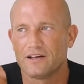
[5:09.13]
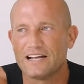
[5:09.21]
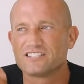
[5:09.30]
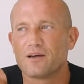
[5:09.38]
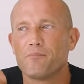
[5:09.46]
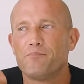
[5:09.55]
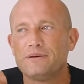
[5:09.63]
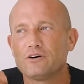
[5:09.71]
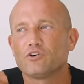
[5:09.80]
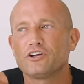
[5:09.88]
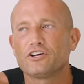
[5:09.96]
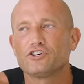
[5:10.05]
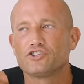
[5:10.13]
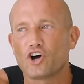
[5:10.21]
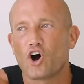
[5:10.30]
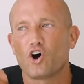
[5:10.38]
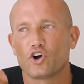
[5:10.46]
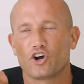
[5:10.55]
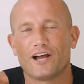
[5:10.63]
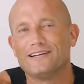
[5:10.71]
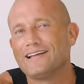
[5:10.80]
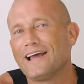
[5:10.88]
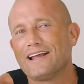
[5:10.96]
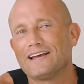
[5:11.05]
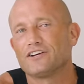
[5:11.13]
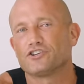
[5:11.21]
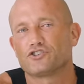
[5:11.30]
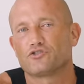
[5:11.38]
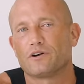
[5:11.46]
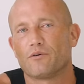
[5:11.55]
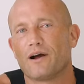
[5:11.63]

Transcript: It's a billion dollar a day industry